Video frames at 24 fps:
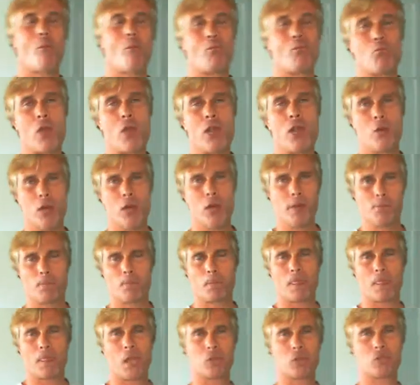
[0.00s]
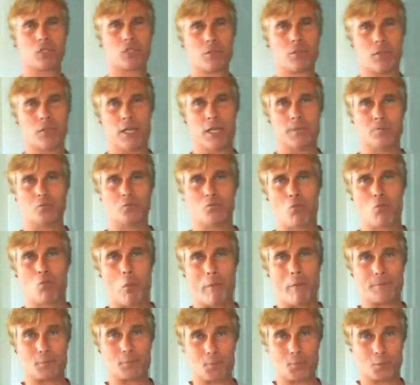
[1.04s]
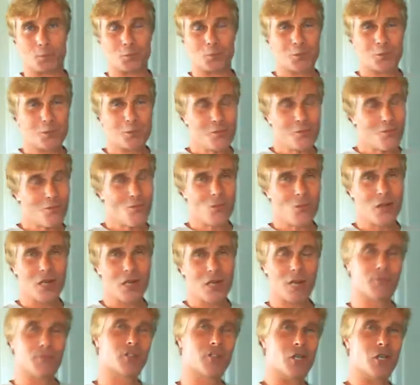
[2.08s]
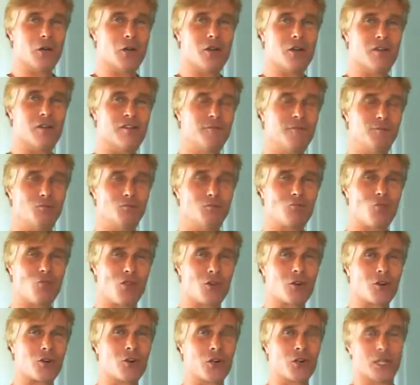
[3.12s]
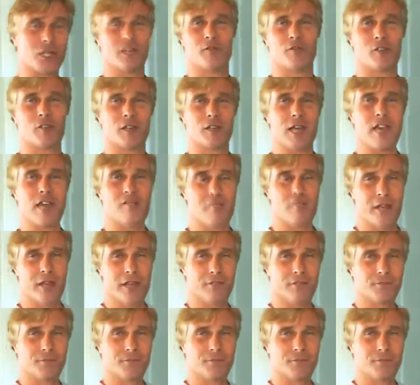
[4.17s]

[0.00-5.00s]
Anyway, this has been an episode of Cooking for Cavemen.